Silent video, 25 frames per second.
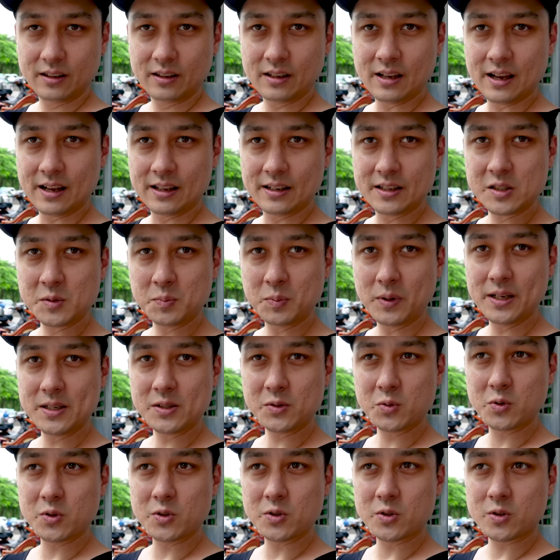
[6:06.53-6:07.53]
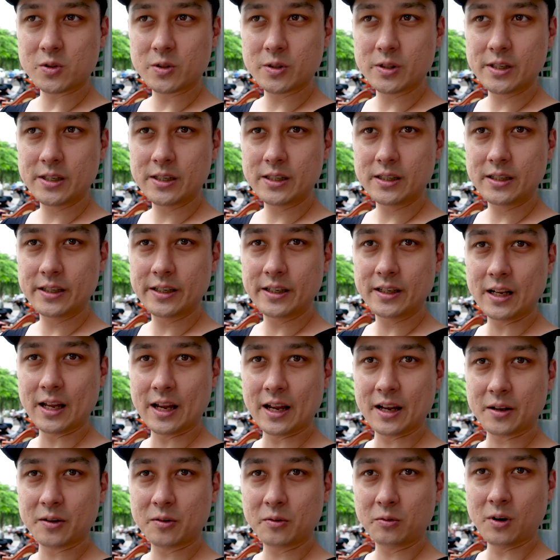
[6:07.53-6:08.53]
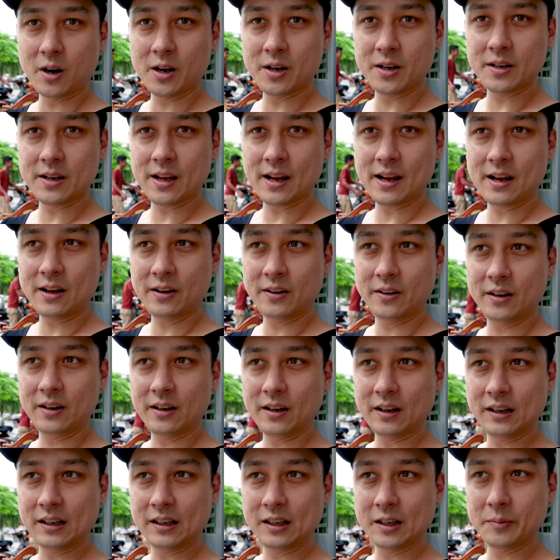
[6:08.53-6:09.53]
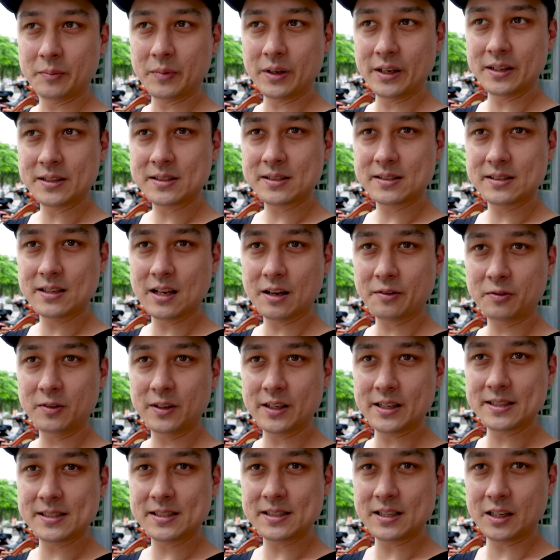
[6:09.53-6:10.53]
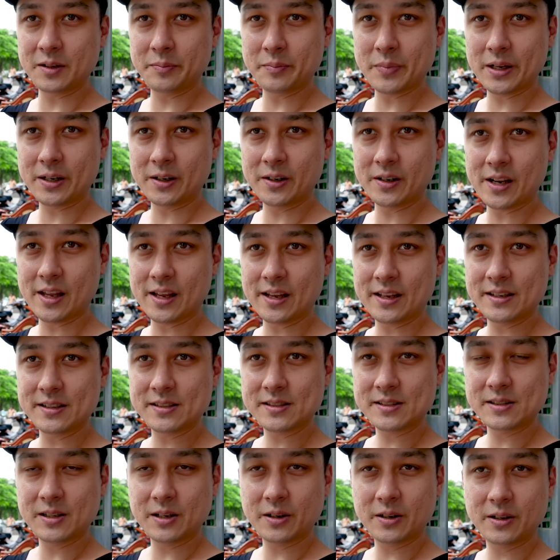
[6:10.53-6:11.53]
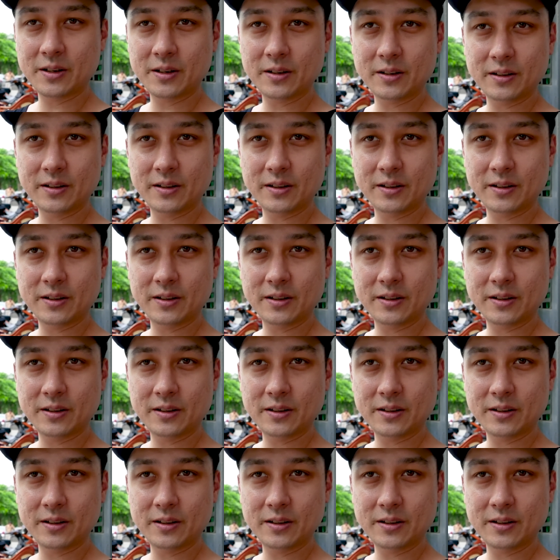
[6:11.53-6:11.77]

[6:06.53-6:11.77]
Yeah, this place was really like run down. It's definitely seen better days. The